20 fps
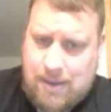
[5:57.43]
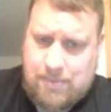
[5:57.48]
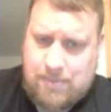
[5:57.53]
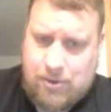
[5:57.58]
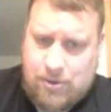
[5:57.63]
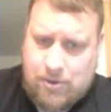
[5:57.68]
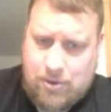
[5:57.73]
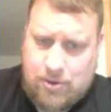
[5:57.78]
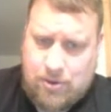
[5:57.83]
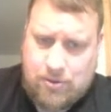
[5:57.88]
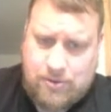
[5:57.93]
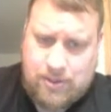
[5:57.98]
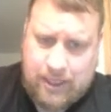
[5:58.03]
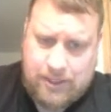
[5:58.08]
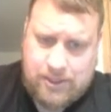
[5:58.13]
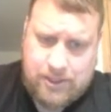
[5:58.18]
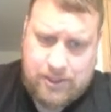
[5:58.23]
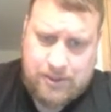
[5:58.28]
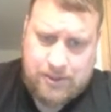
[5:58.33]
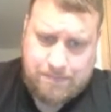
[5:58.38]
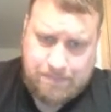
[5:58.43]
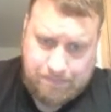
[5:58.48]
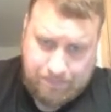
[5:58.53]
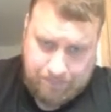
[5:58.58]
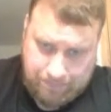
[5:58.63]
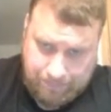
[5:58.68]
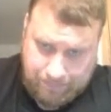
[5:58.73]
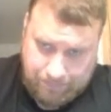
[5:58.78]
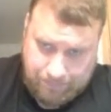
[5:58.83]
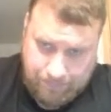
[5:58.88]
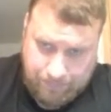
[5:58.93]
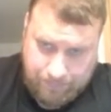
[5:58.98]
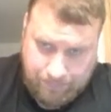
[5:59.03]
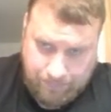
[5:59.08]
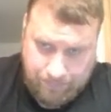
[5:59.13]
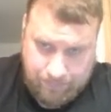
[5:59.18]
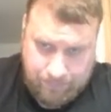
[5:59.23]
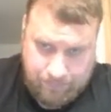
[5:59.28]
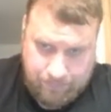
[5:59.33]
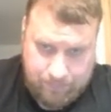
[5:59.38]
builder notation.
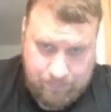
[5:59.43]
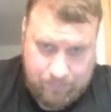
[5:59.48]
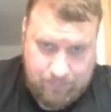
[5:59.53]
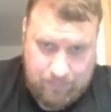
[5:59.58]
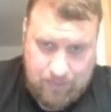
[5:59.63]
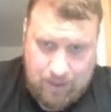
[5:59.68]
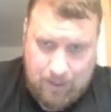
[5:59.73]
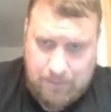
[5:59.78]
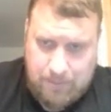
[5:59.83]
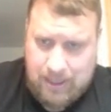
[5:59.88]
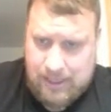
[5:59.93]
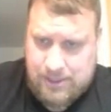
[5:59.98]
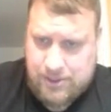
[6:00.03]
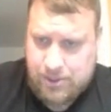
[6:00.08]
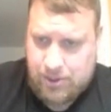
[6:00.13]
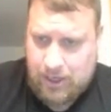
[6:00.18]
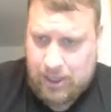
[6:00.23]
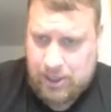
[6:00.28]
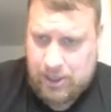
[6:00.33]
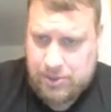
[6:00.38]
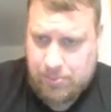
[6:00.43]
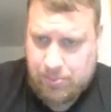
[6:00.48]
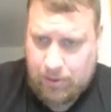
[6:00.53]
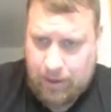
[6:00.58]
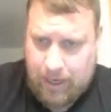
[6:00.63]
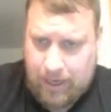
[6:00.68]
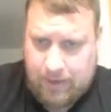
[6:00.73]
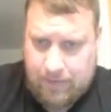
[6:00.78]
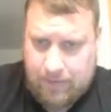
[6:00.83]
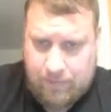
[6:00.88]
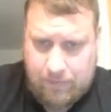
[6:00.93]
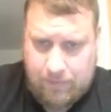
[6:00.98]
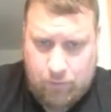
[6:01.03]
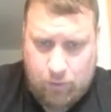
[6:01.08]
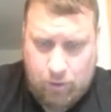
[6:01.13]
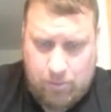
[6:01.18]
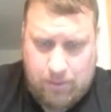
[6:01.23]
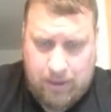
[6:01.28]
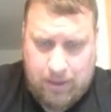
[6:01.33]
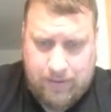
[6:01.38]
That's your algebraic
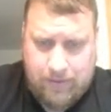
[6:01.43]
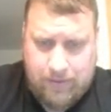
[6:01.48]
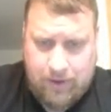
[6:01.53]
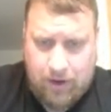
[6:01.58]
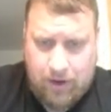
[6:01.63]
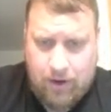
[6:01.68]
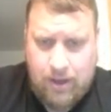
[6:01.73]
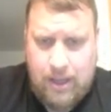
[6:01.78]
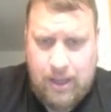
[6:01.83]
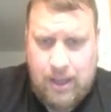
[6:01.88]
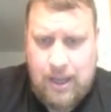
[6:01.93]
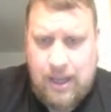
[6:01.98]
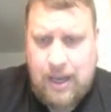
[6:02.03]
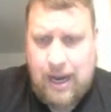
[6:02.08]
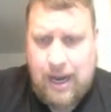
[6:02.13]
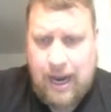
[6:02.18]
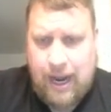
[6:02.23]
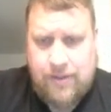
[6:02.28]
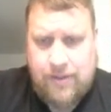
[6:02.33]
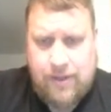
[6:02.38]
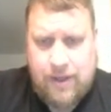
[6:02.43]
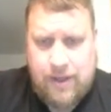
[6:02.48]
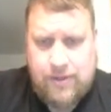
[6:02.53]
form right there. And then